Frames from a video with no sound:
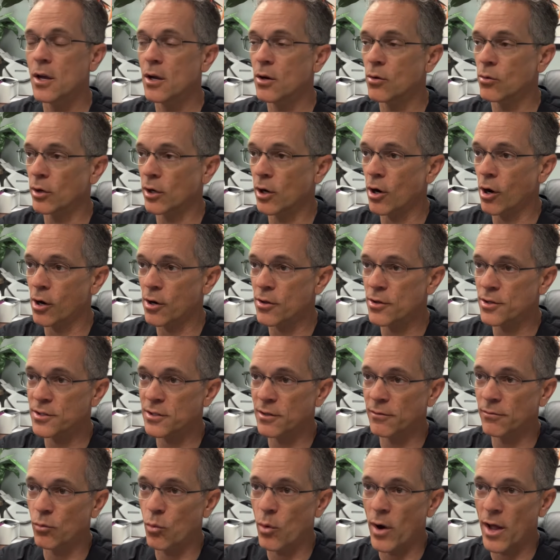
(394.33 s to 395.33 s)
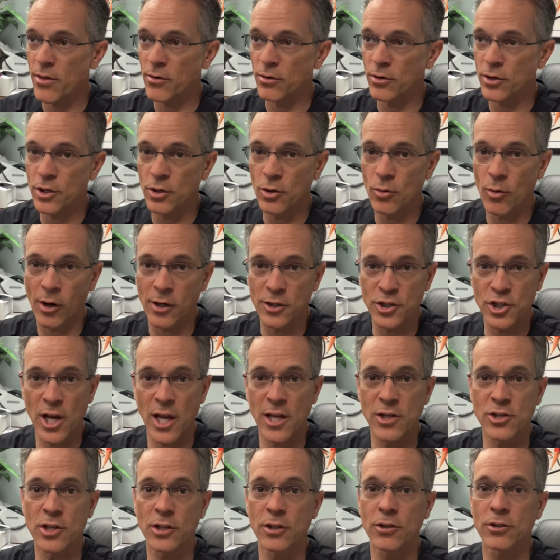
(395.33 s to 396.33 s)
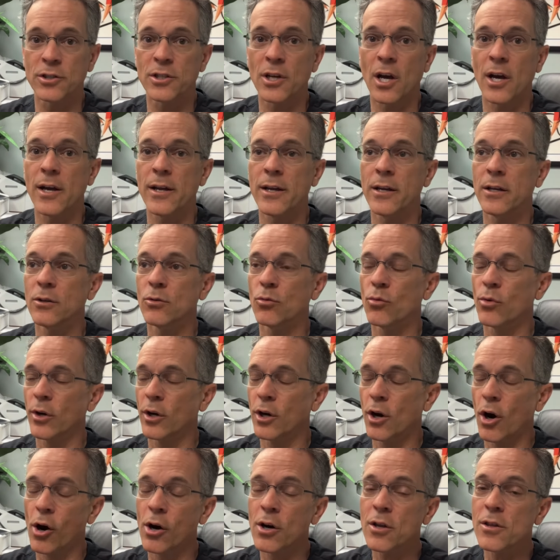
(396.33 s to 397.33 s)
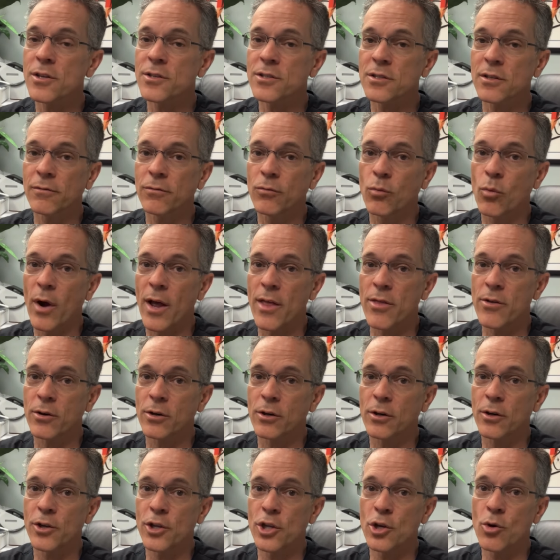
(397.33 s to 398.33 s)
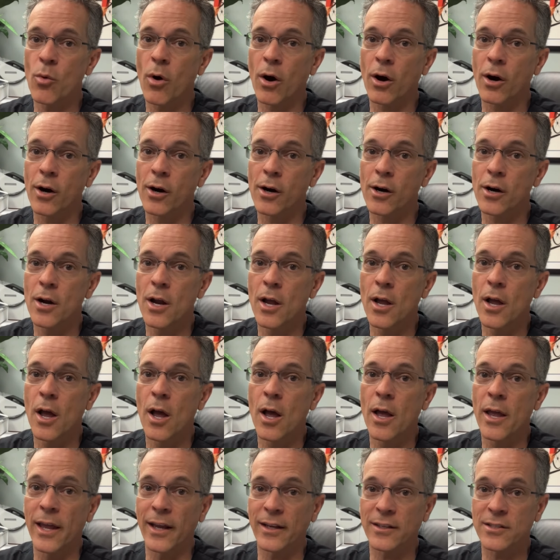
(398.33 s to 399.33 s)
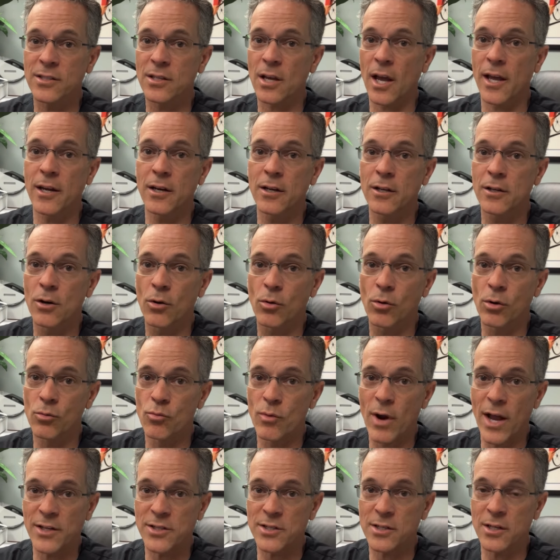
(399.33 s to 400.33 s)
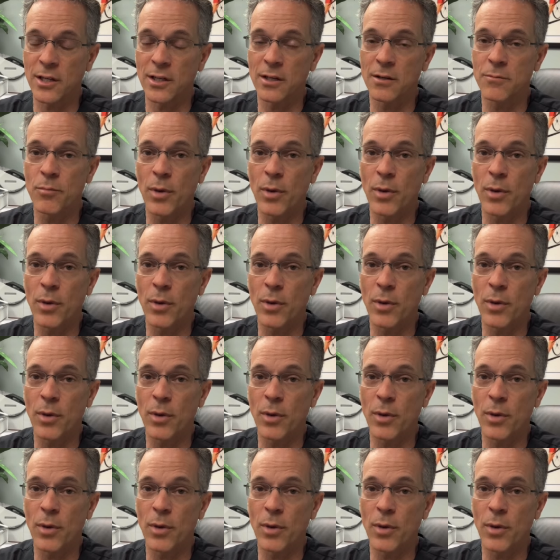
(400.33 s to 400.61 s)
regardless of whether you are changing your diet, regardless of whether you are excited or rested.